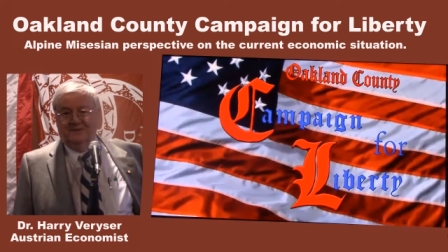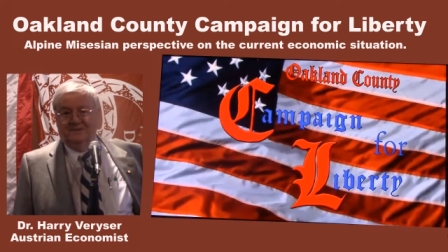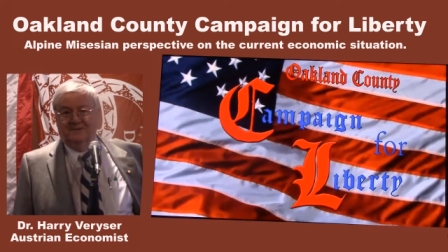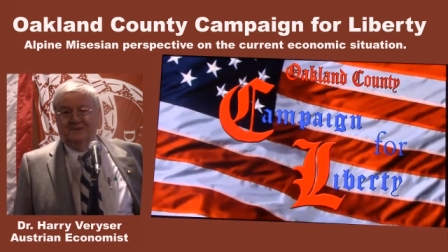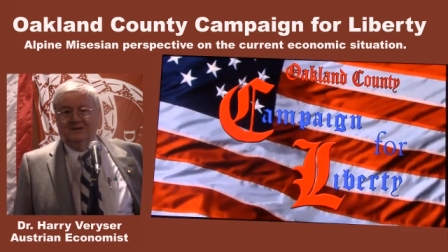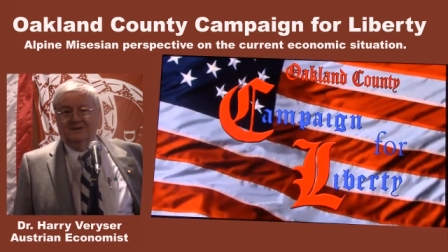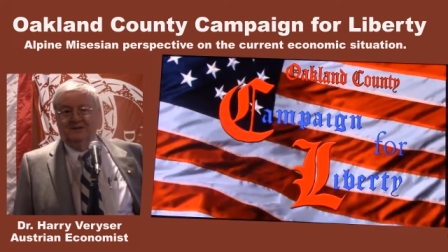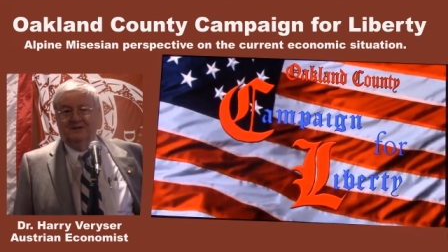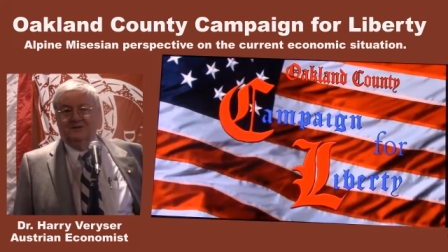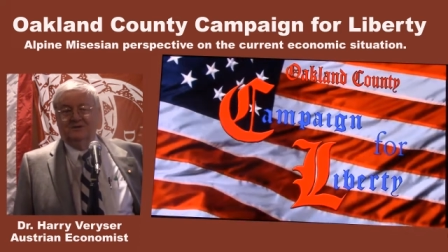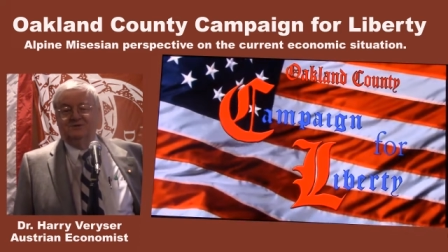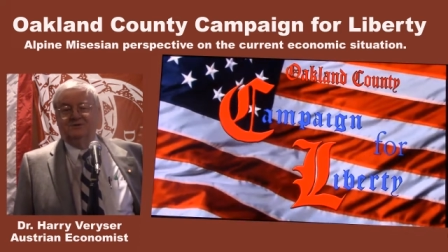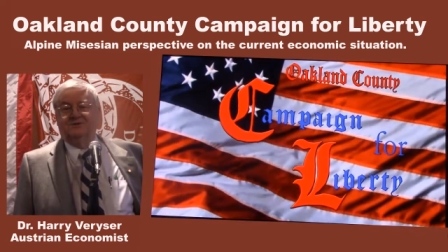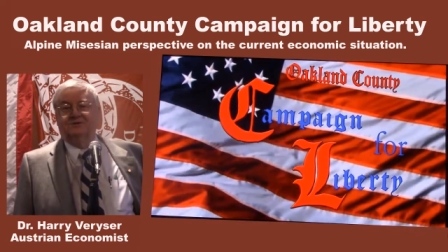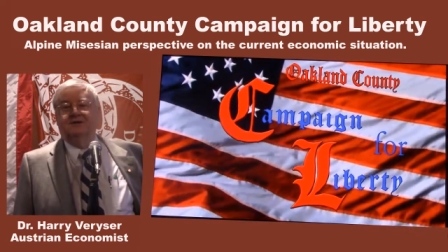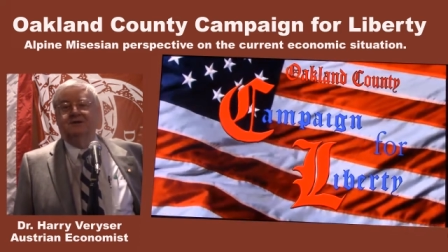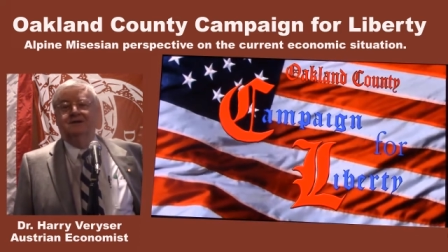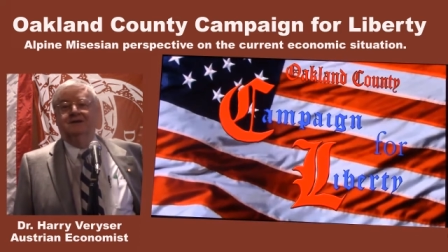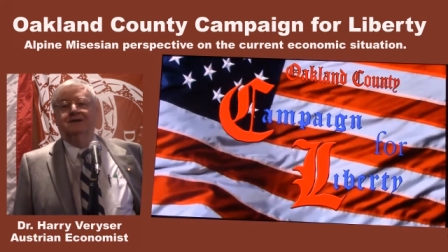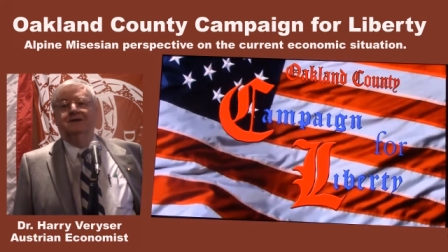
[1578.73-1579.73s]

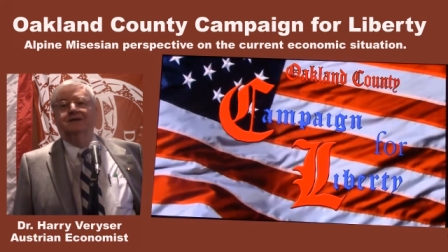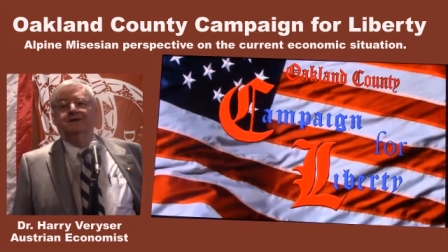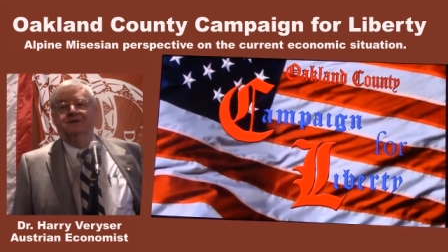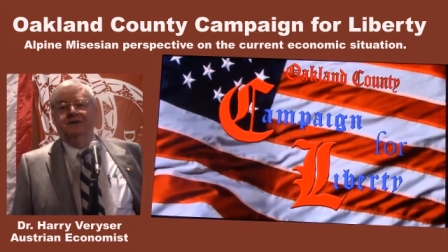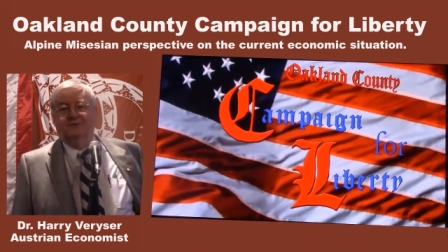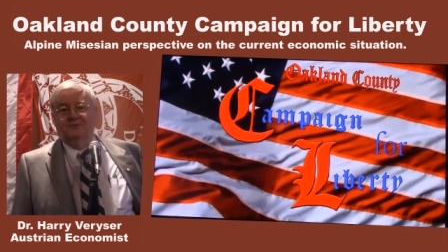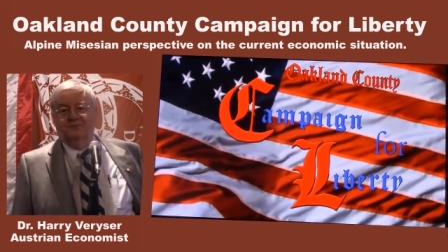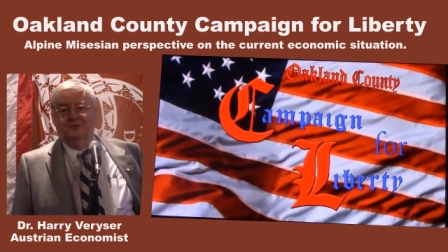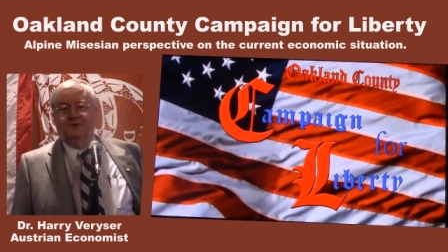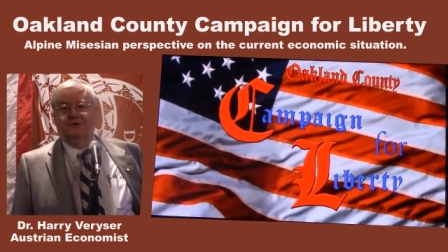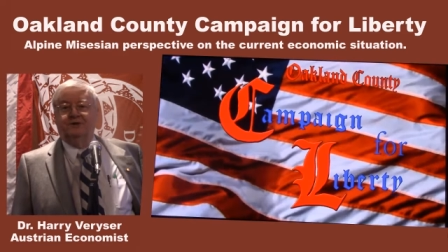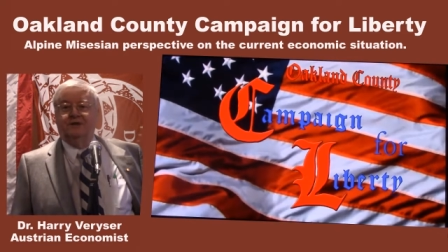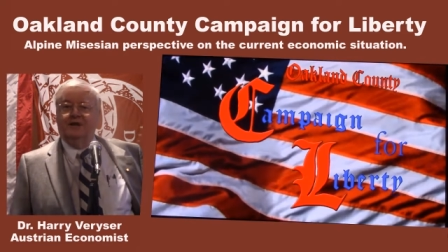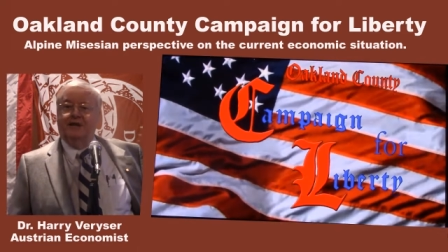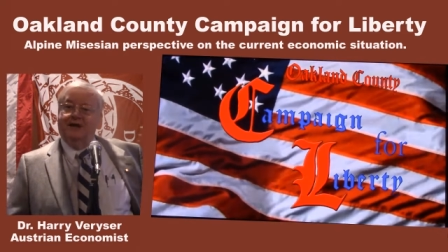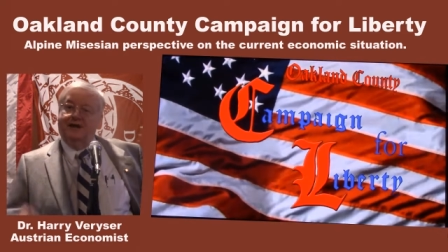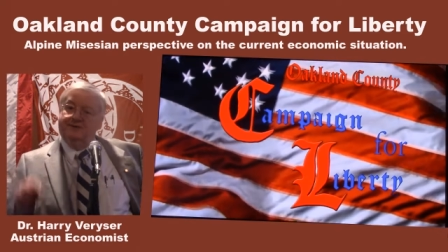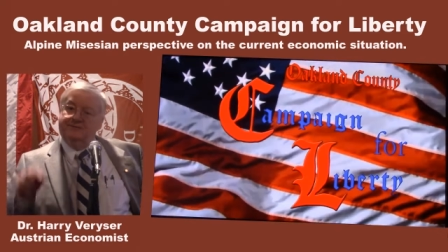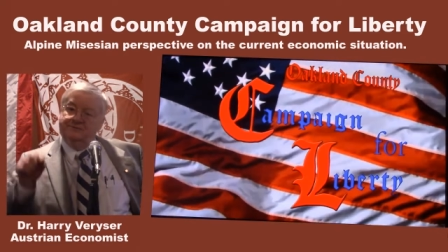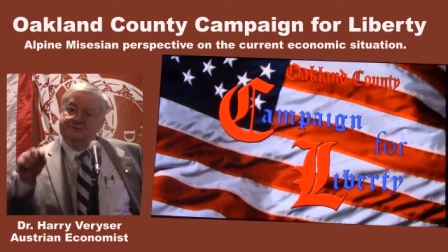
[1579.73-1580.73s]
because then we're going to
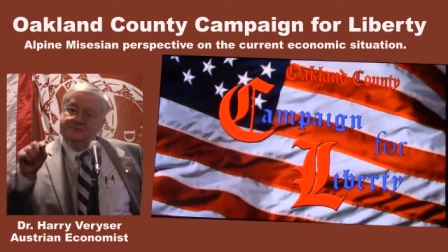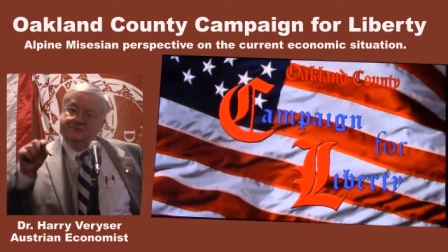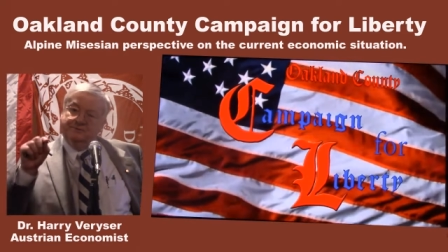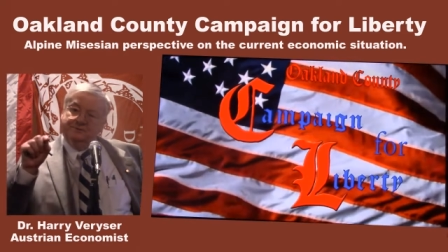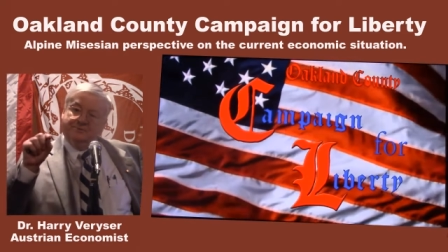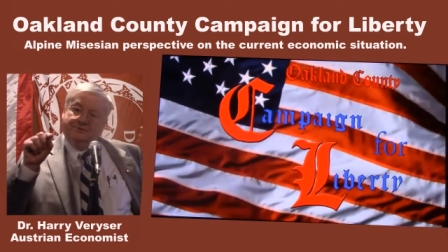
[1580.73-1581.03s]
have to